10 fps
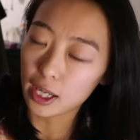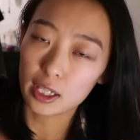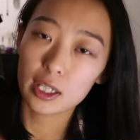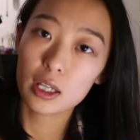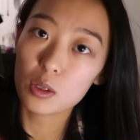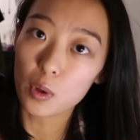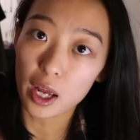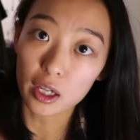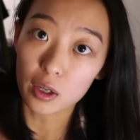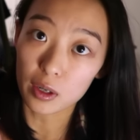And this is what
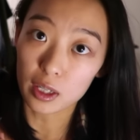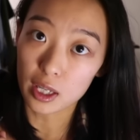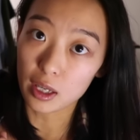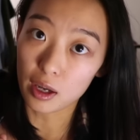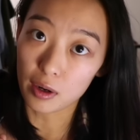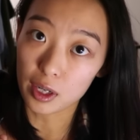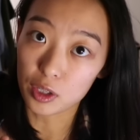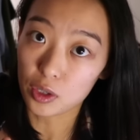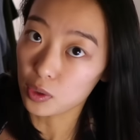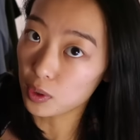I currently carry
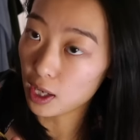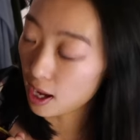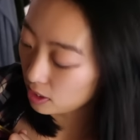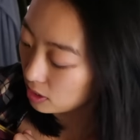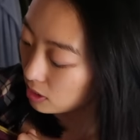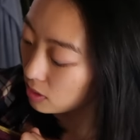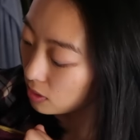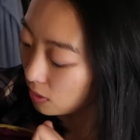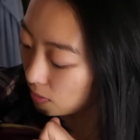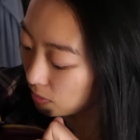to class,
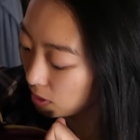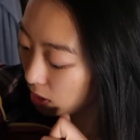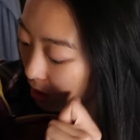so